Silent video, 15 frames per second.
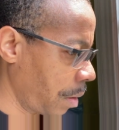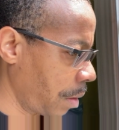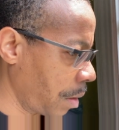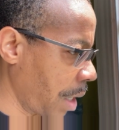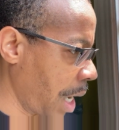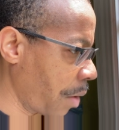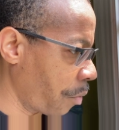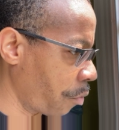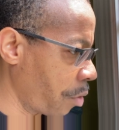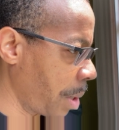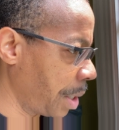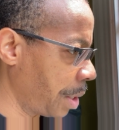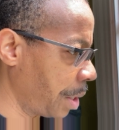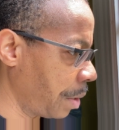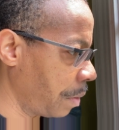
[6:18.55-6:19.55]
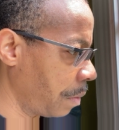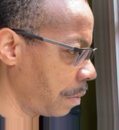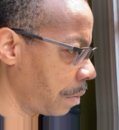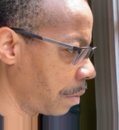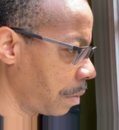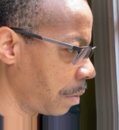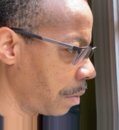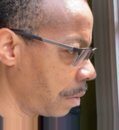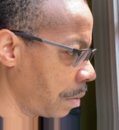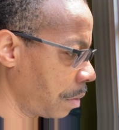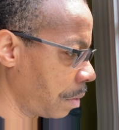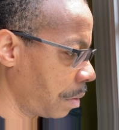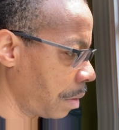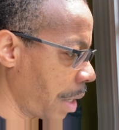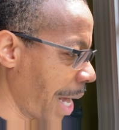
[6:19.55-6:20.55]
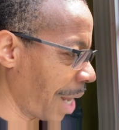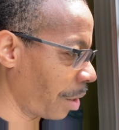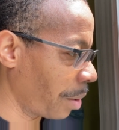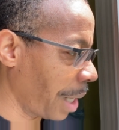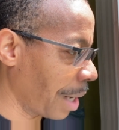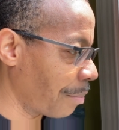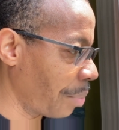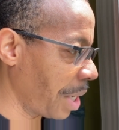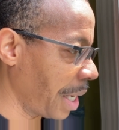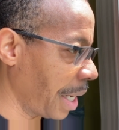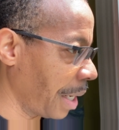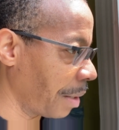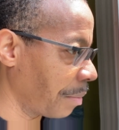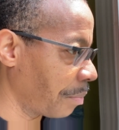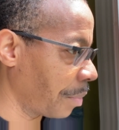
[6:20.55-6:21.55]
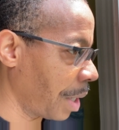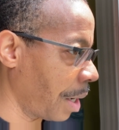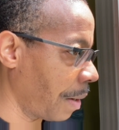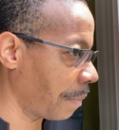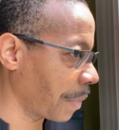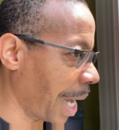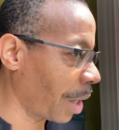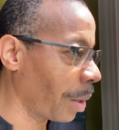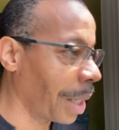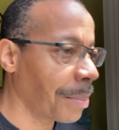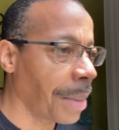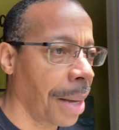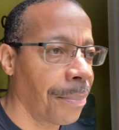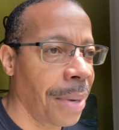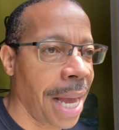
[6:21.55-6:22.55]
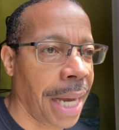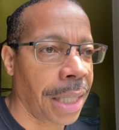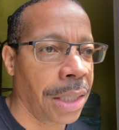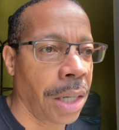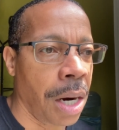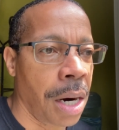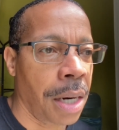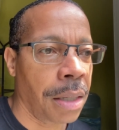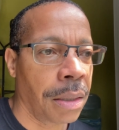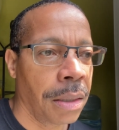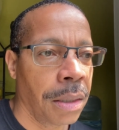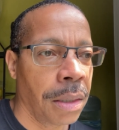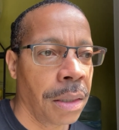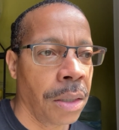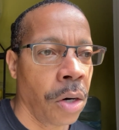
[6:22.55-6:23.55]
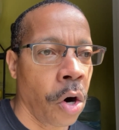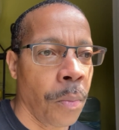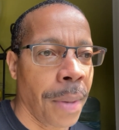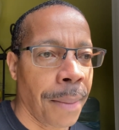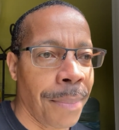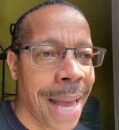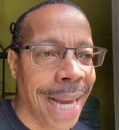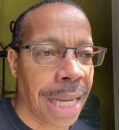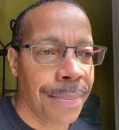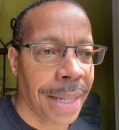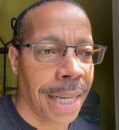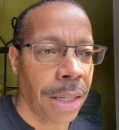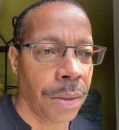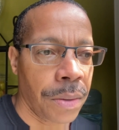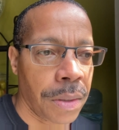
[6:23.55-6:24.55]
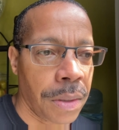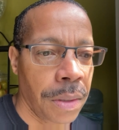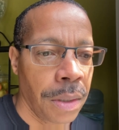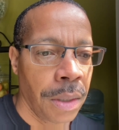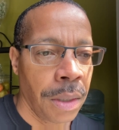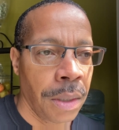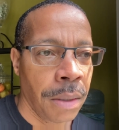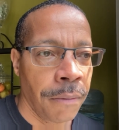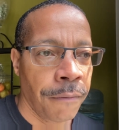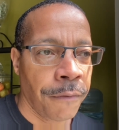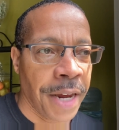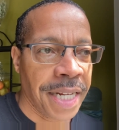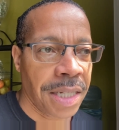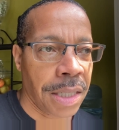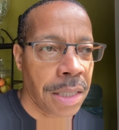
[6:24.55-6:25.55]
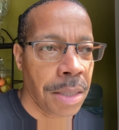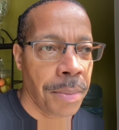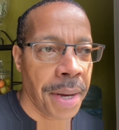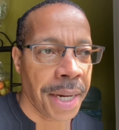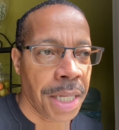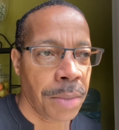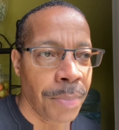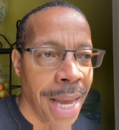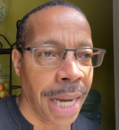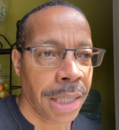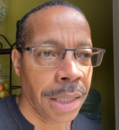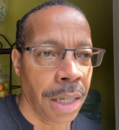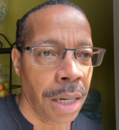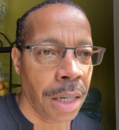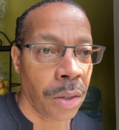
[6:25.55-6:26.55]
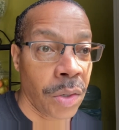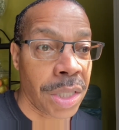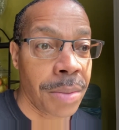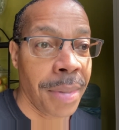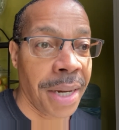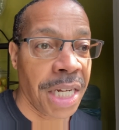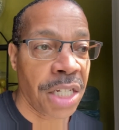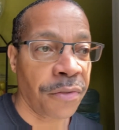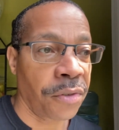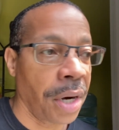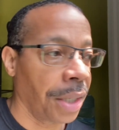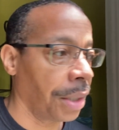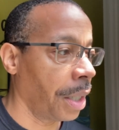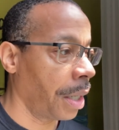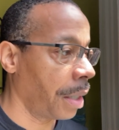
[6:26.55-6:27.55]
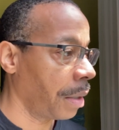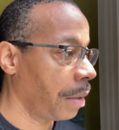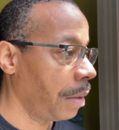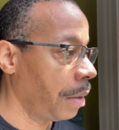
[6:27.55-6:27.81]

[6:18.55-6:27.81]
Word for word: I really do. I don't like being um I don't like my backyard or my back of my house facing somebody's backyard or somebody's front yard.